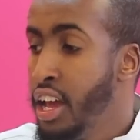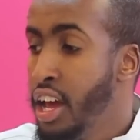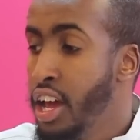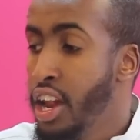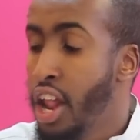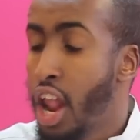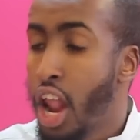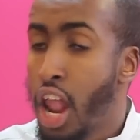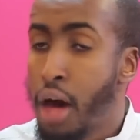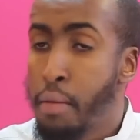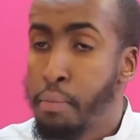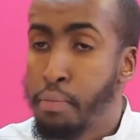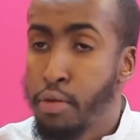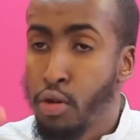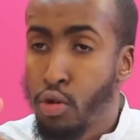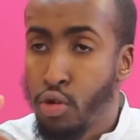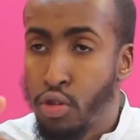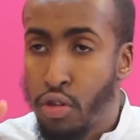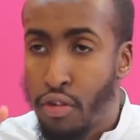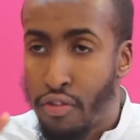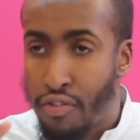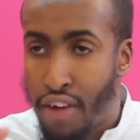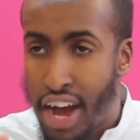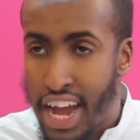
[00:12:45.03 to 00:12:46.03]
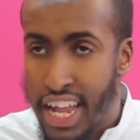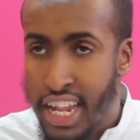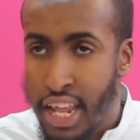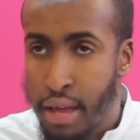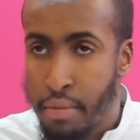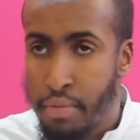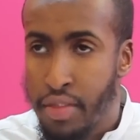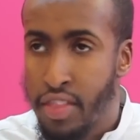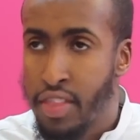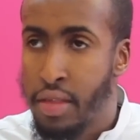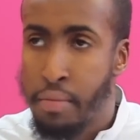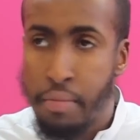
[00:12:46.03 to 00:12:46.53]
And Allah beautified
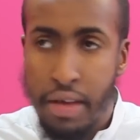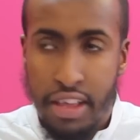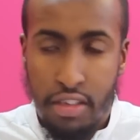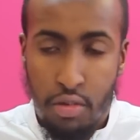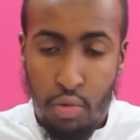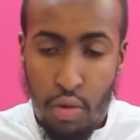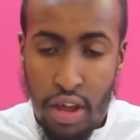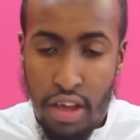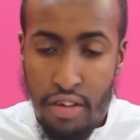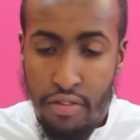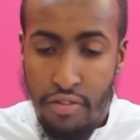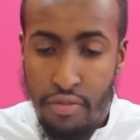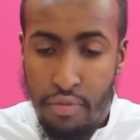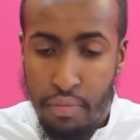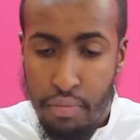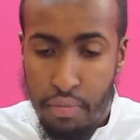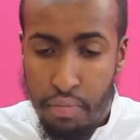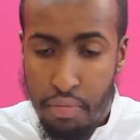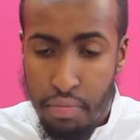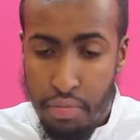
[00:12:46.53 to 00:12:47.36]
him in the best way of